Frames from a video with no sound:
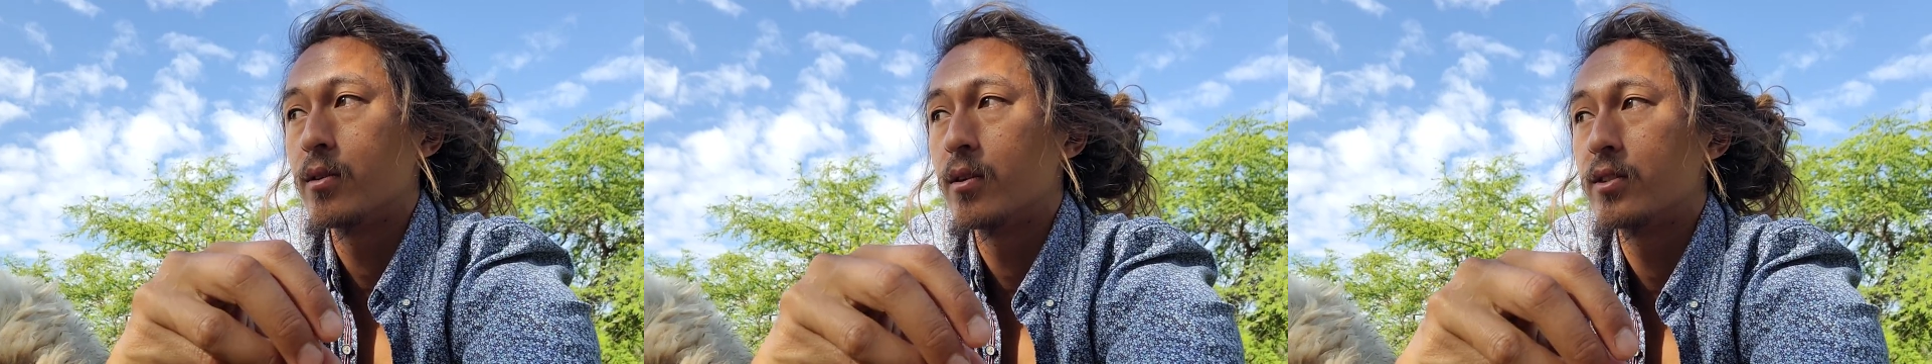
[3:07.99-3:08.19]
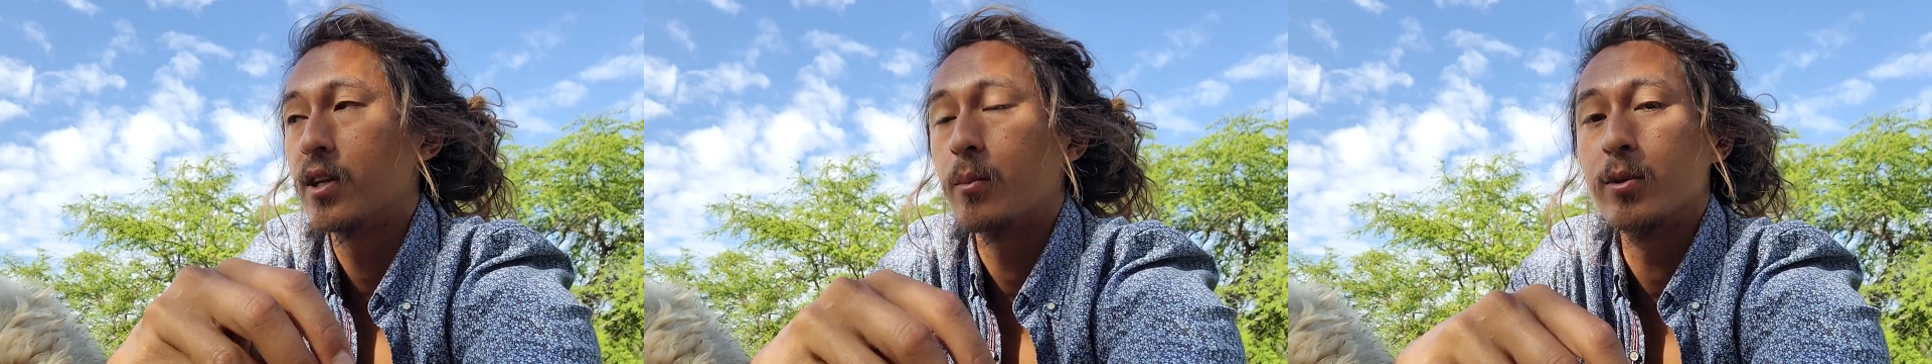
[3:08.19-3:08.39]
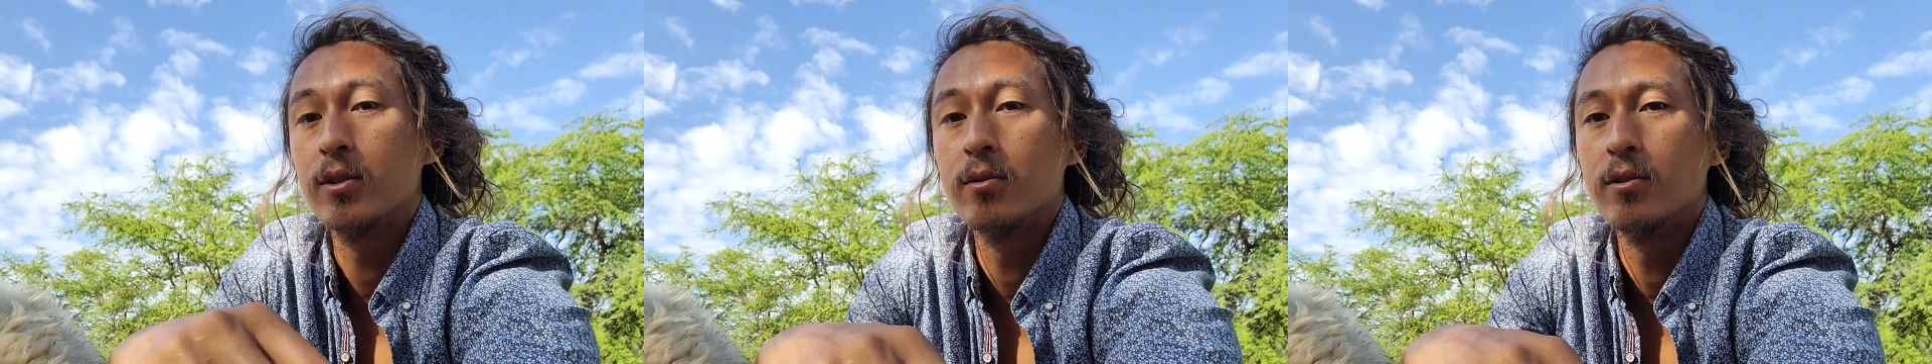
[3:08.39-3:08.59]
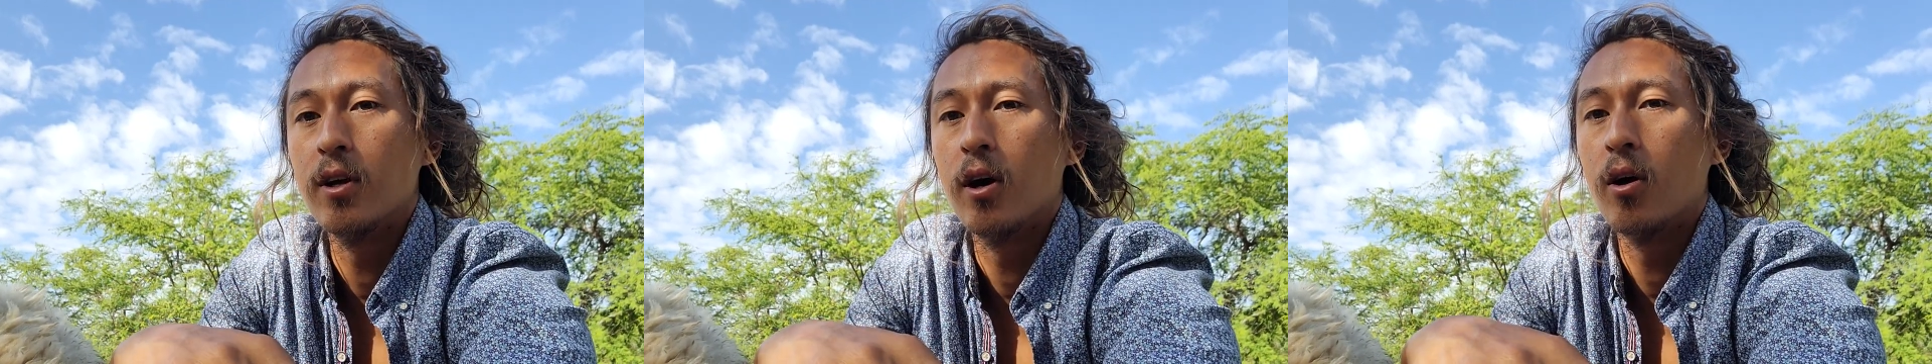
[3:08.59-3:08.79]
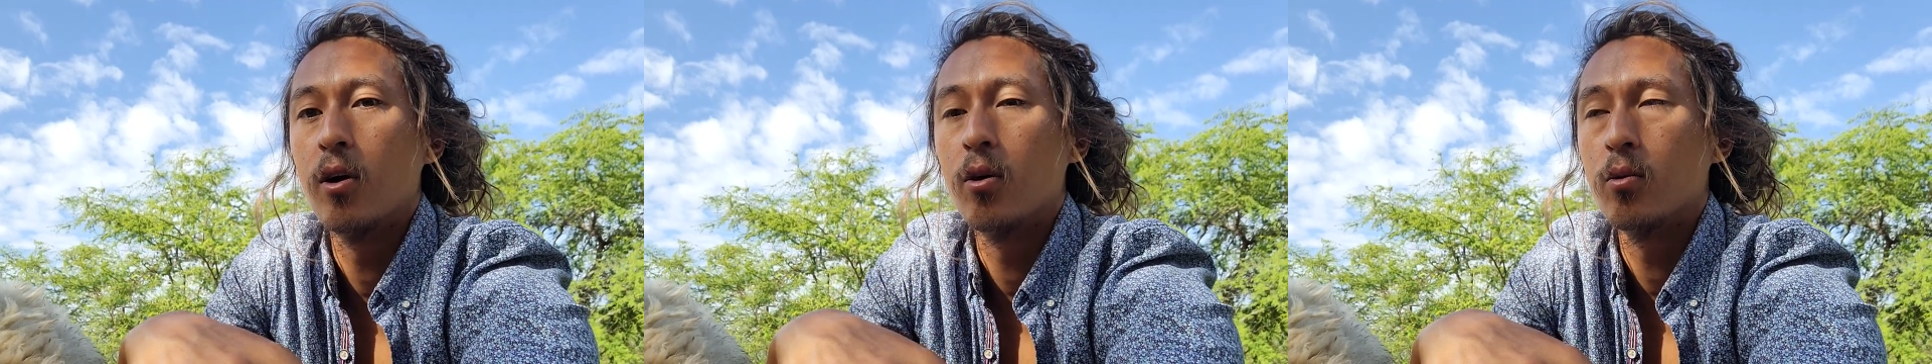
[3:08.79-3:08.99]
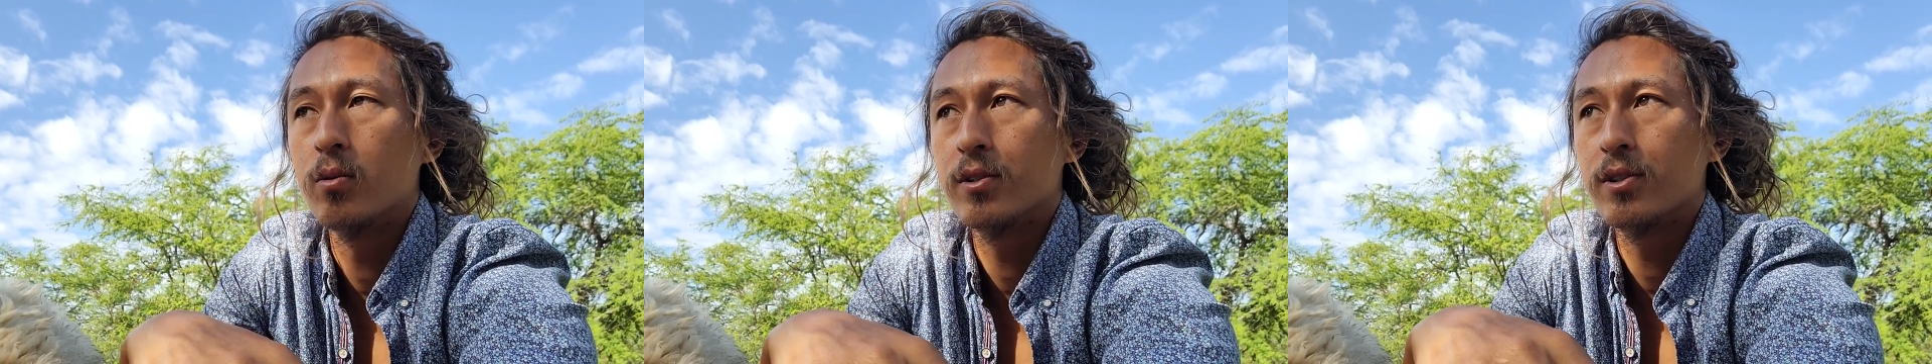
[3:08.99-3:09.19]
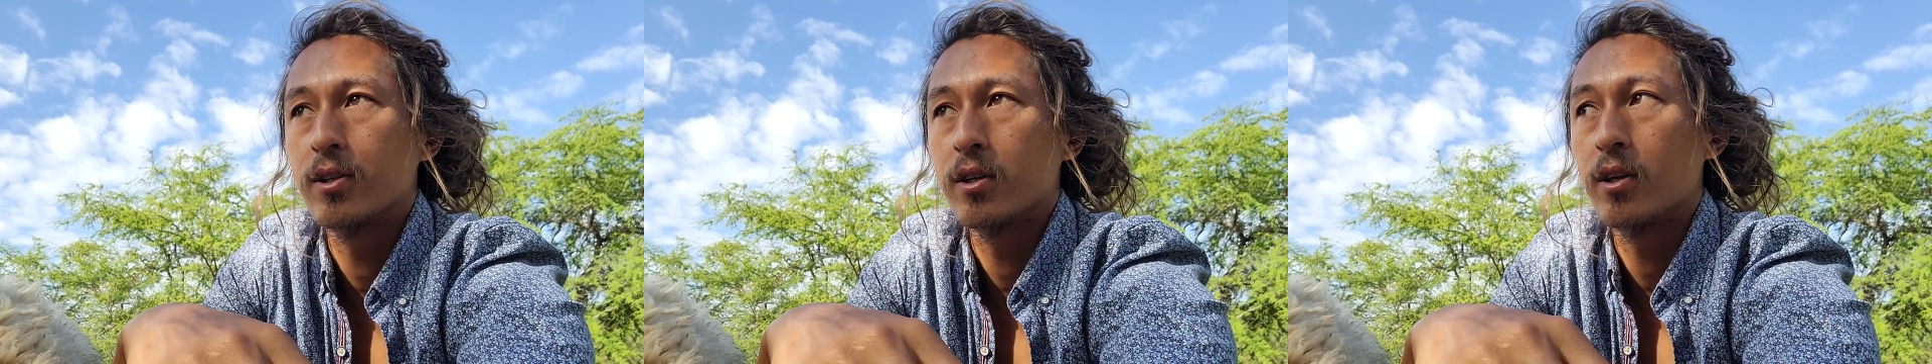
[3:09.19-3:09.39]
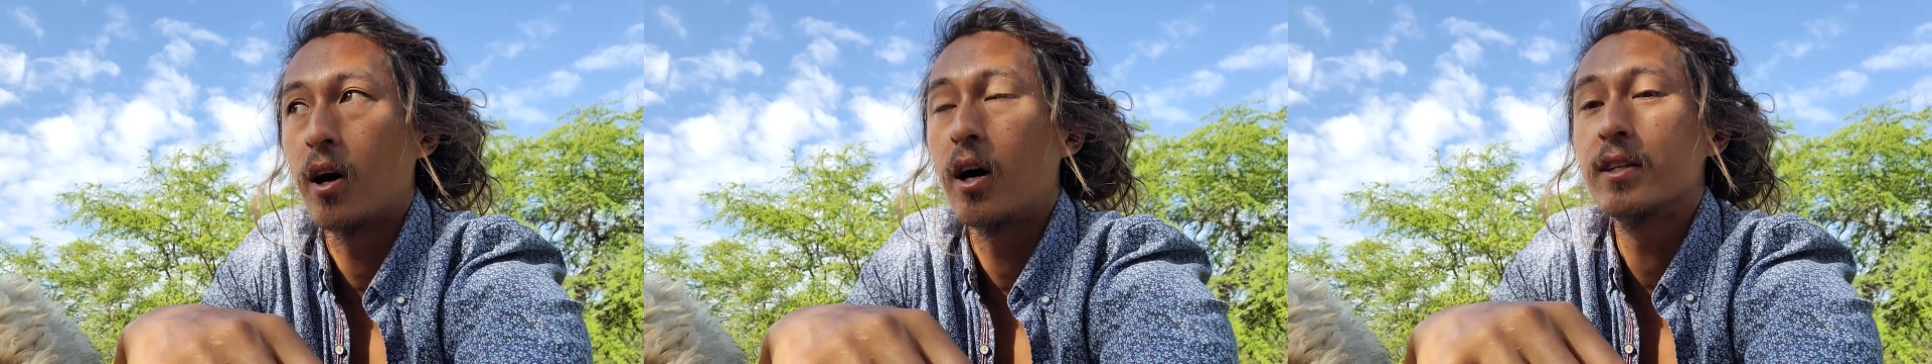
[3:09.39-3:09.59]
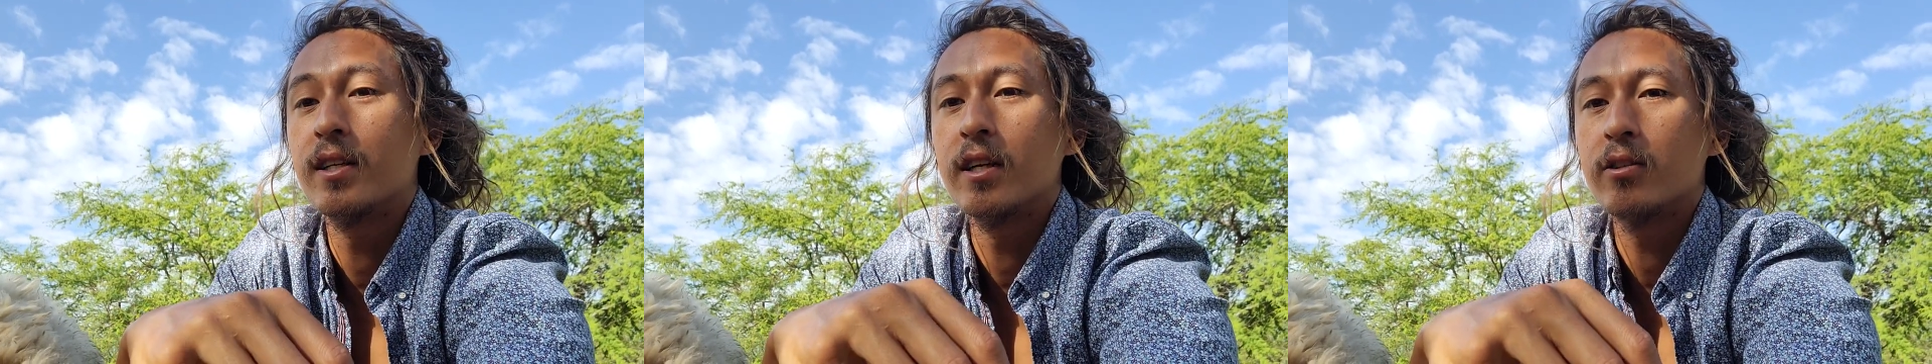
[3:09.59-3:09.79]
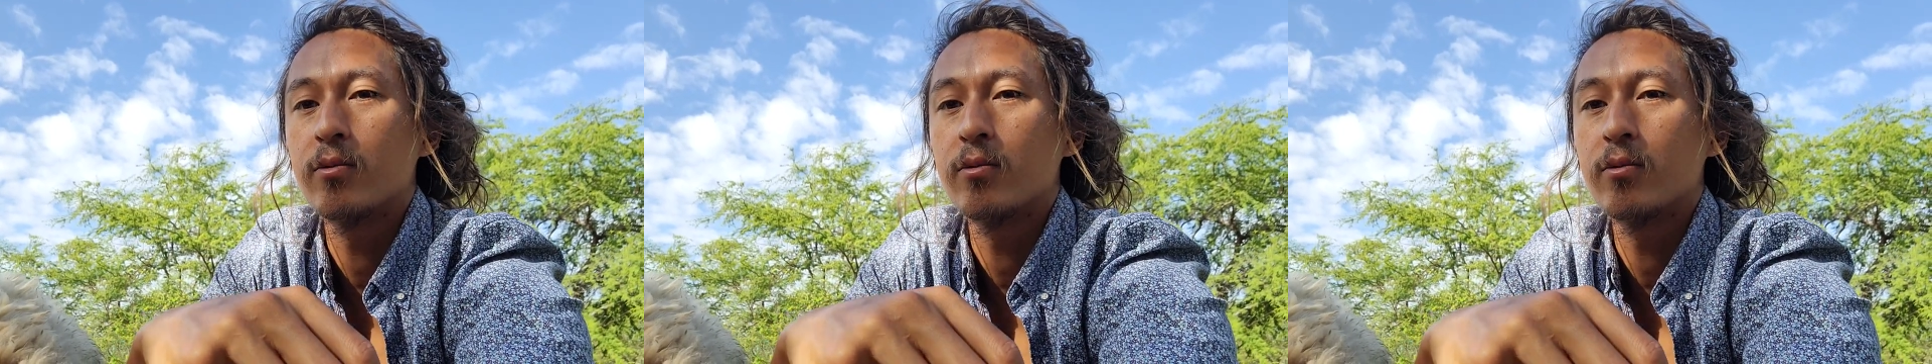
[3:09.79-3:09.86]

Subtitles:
some of you know, was the content